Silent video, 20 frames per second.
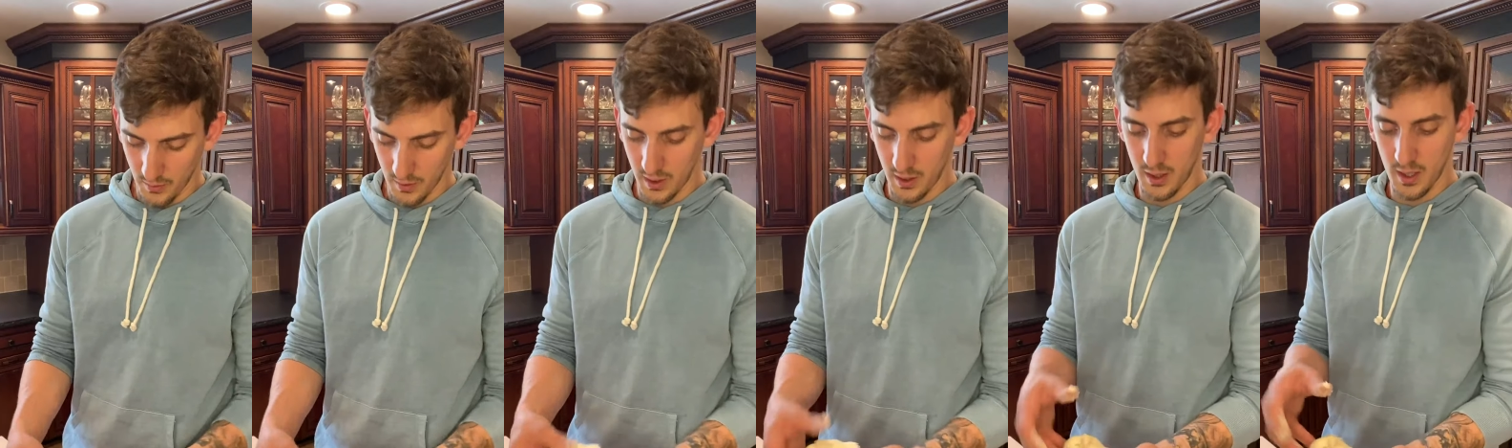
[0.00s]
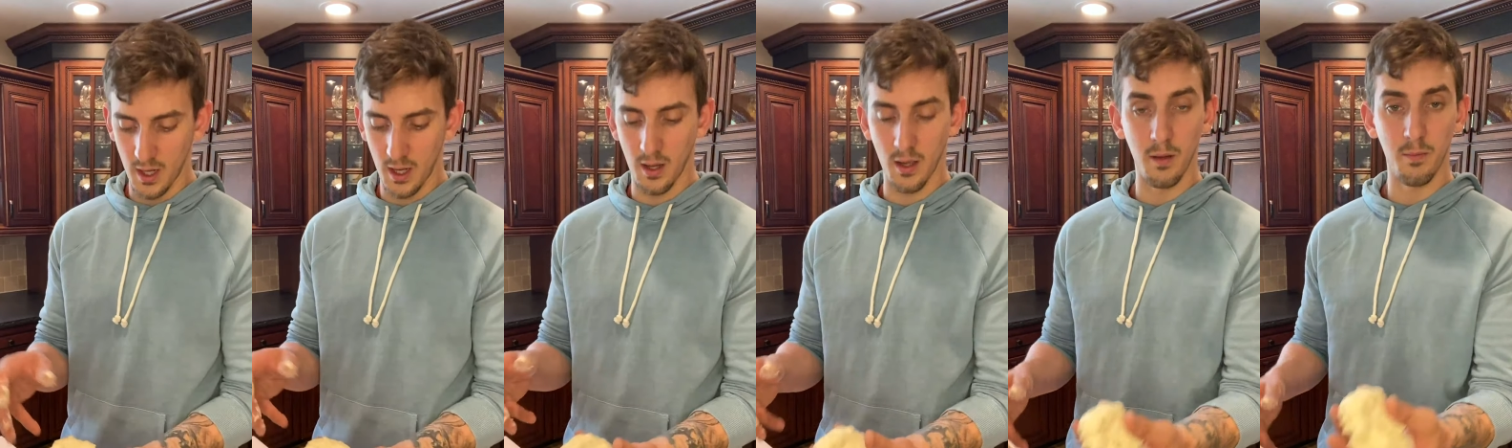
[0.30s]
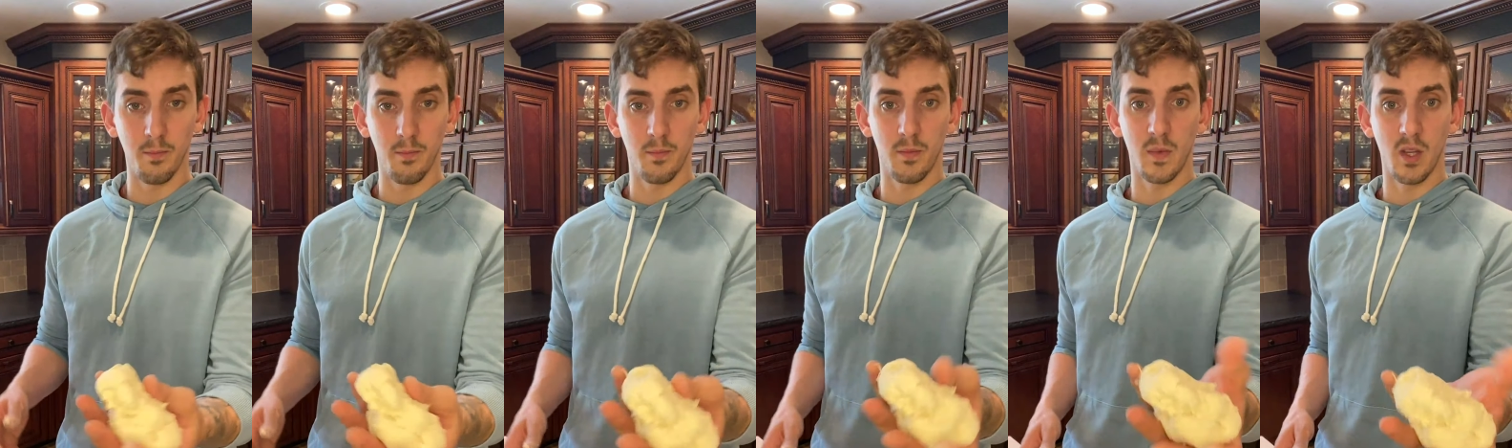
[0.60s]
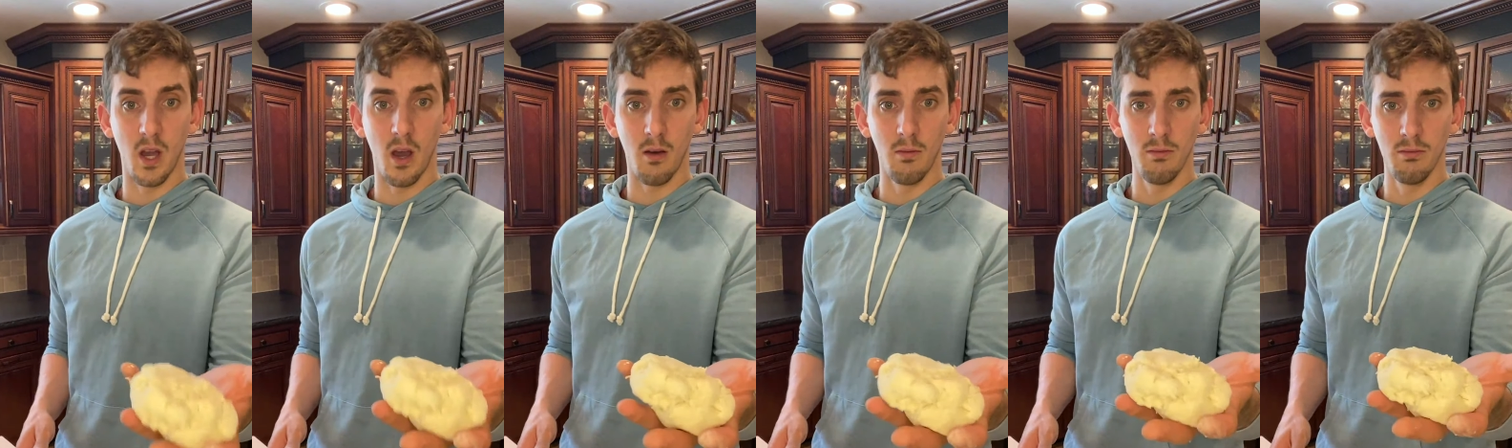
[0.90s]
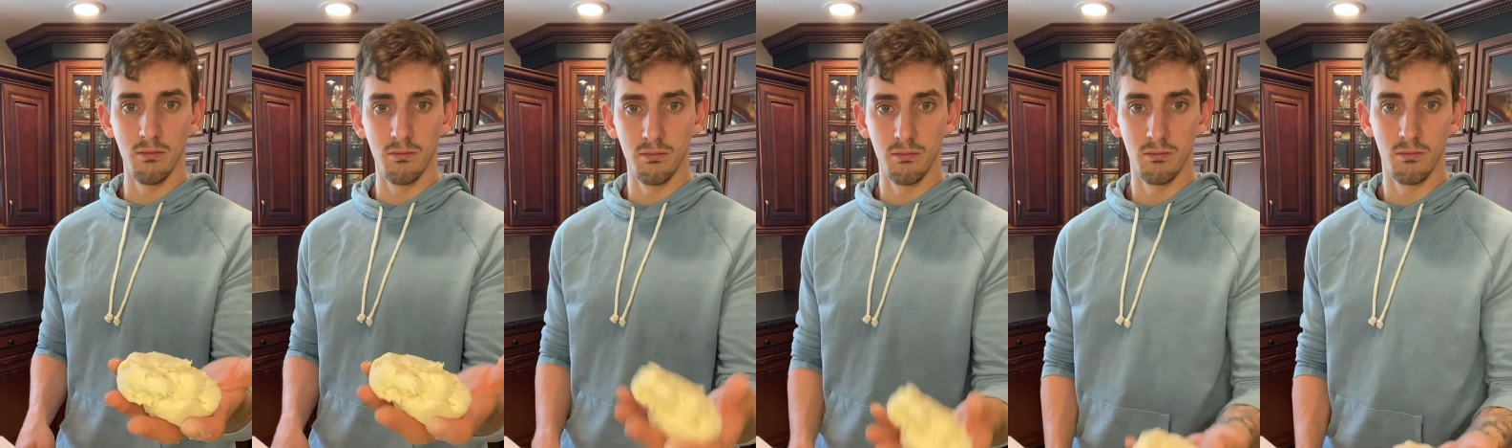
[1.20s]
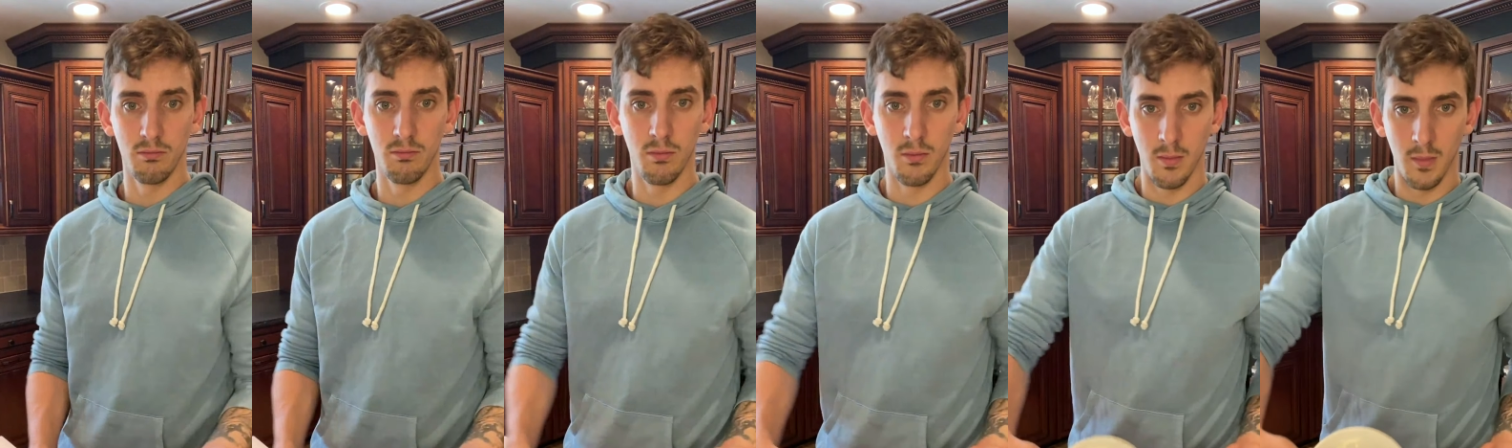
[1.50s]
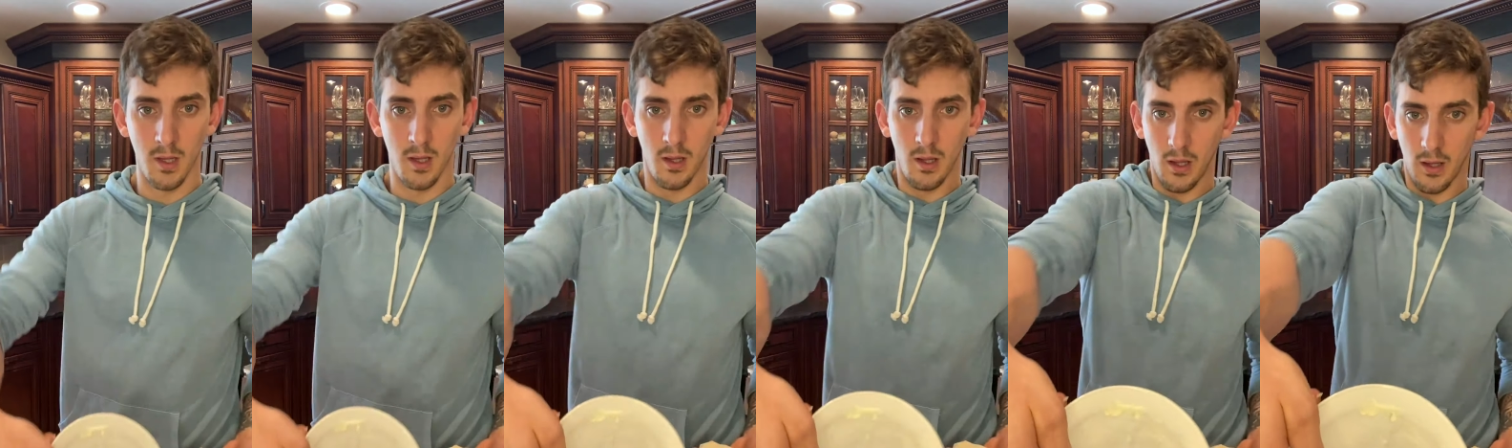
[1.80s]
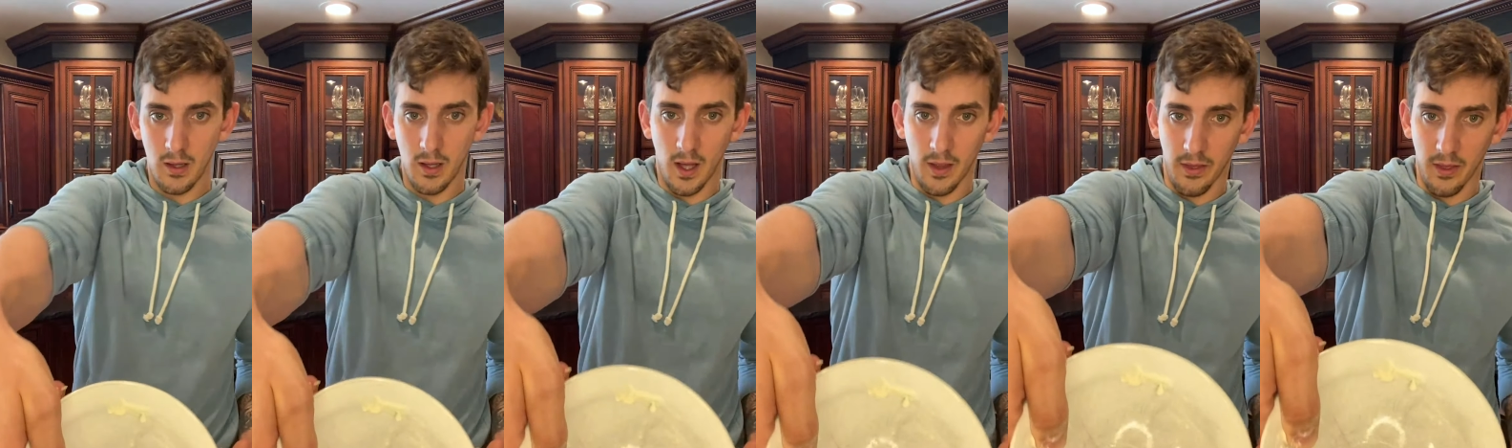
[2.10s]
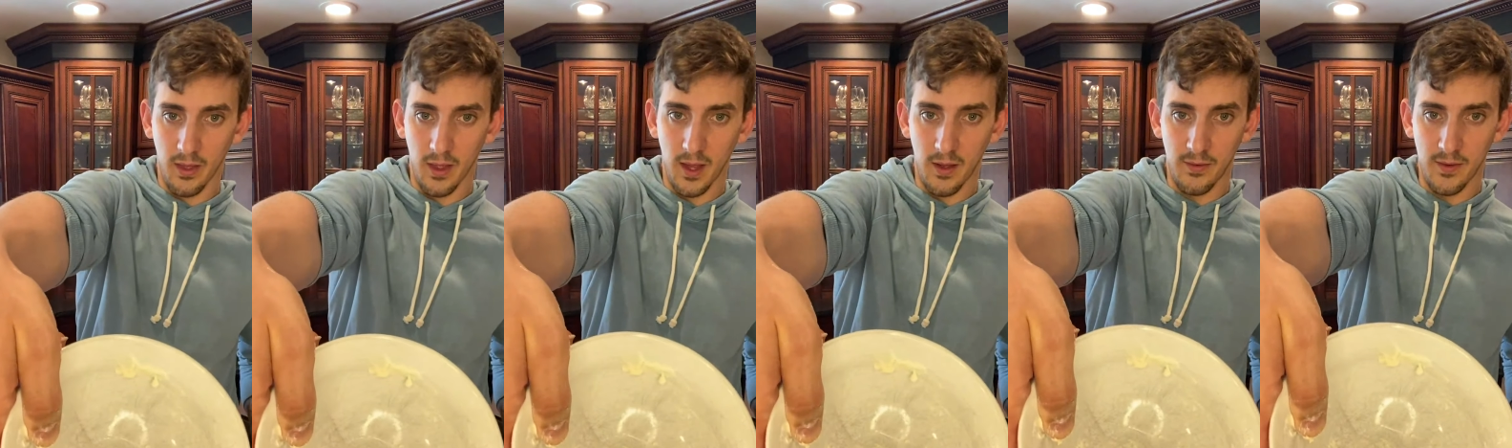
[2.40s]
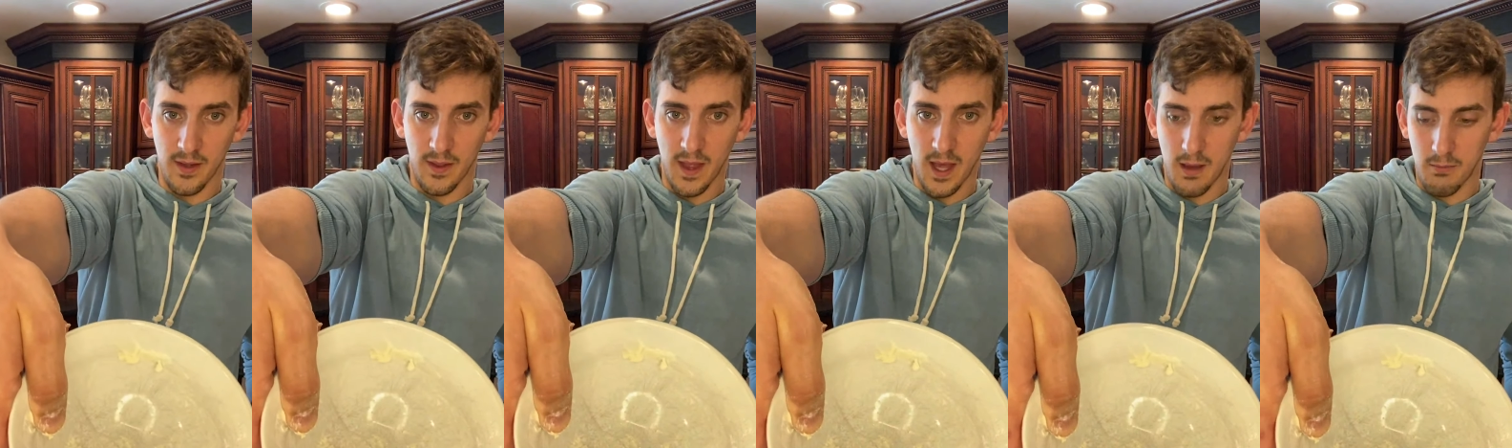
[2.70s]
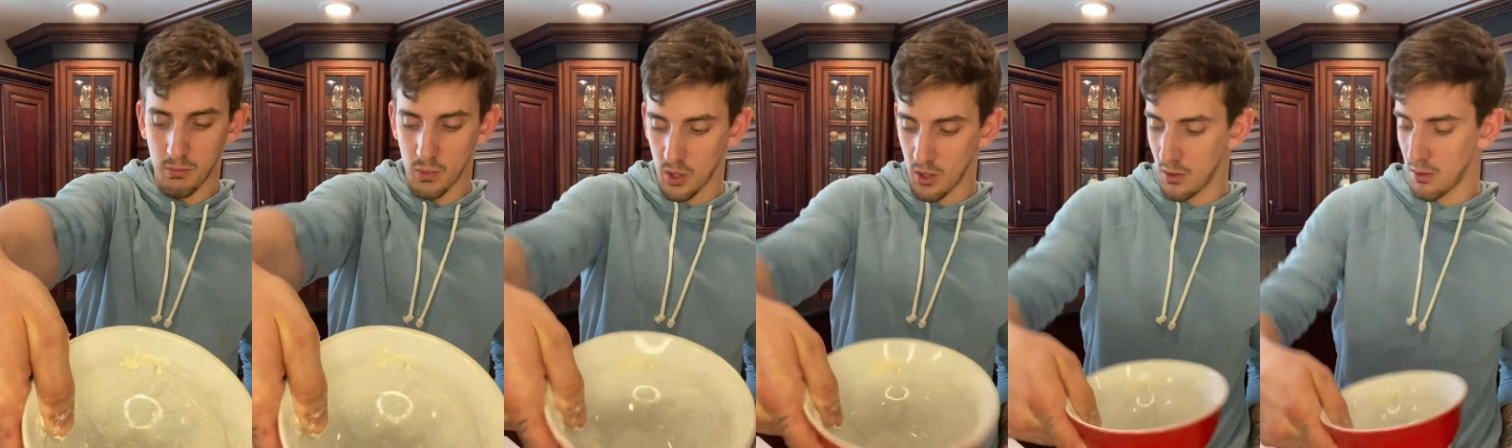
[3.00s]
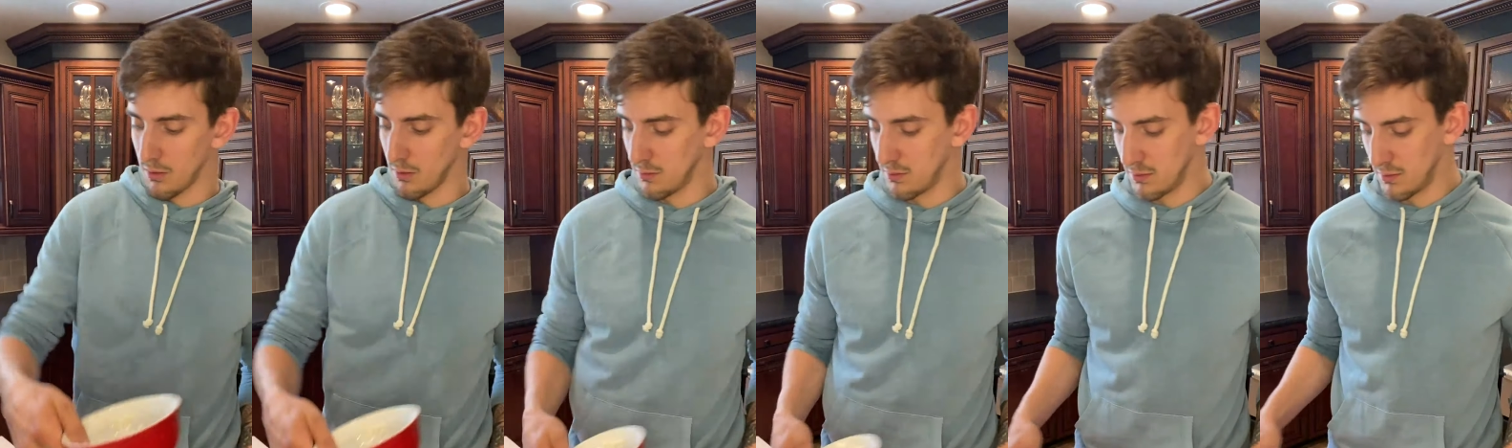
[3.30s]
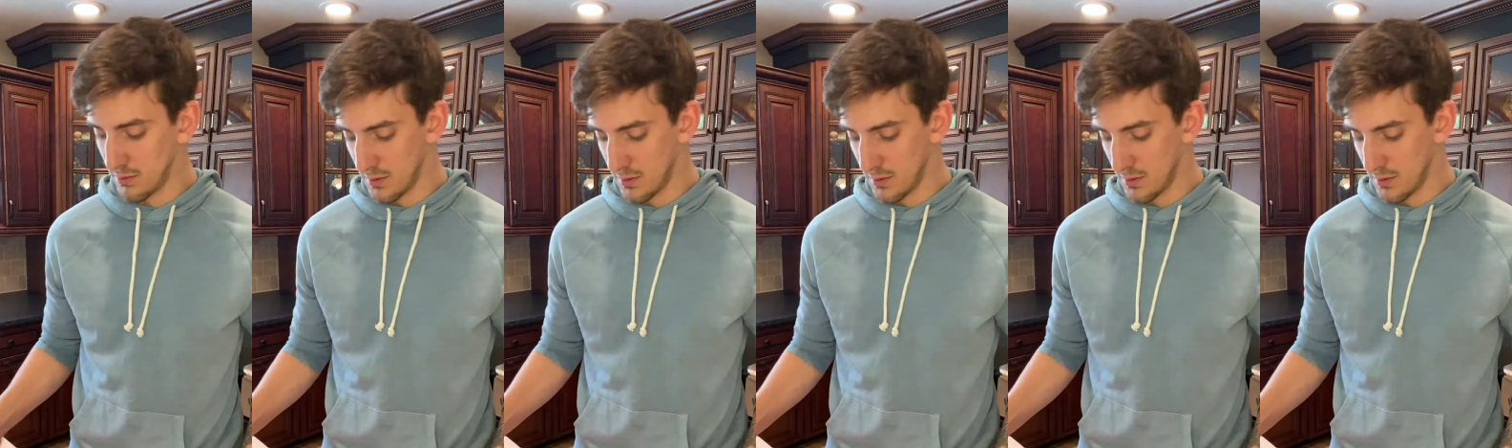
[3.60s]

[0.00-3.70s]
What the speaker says: where you got dough, nothing left in that bowl.